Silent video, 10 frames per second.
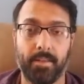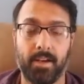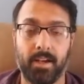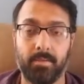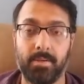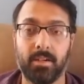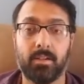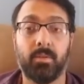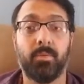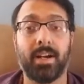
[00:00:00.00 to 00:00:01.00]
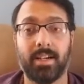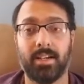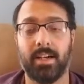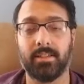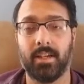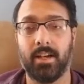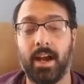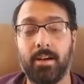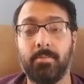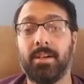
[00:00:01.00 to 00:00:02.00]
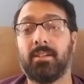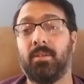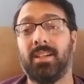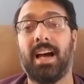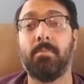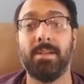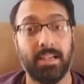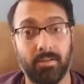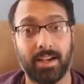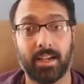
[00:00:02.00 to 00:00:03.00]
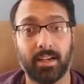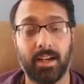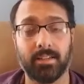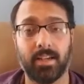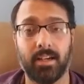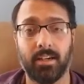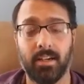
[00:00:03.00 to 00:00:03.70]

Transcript: And a miracle would recognize that. A miracle will allow me to recognize that.